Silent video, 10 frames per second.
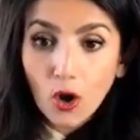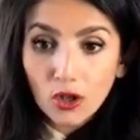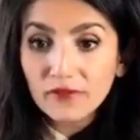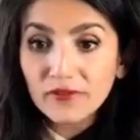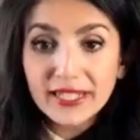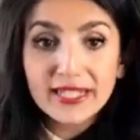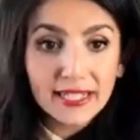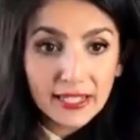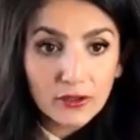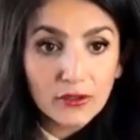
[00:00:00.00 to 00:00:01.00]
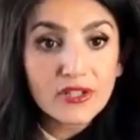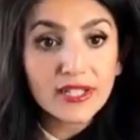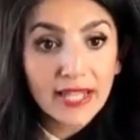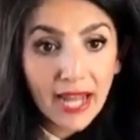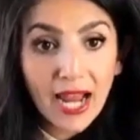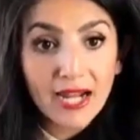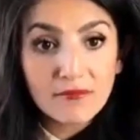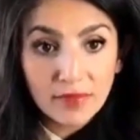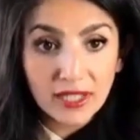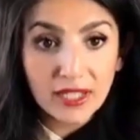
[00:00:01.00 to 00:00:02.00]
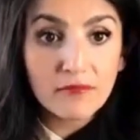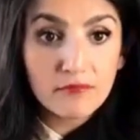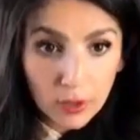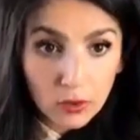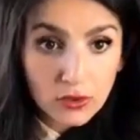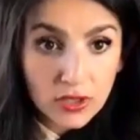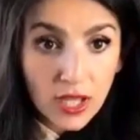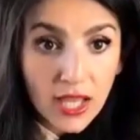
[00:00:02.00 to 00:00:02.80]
all of these skills can be built.